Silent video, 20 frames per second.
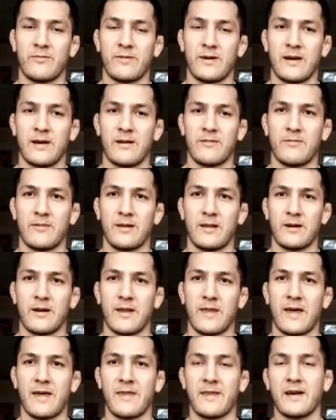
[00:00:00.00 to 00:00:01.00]
the
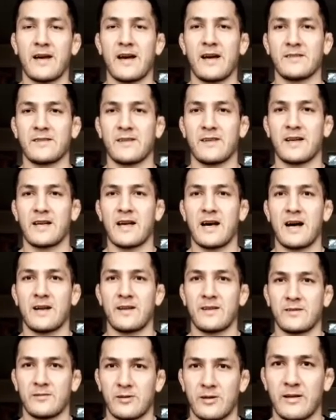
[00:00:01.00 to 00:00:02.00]
other guys in the card
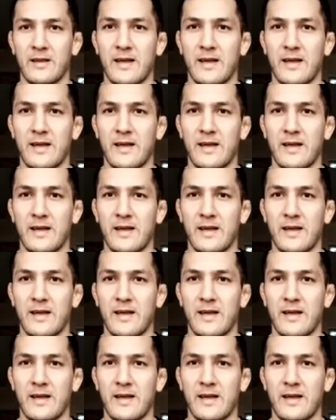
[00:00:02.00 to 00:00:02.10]
as well,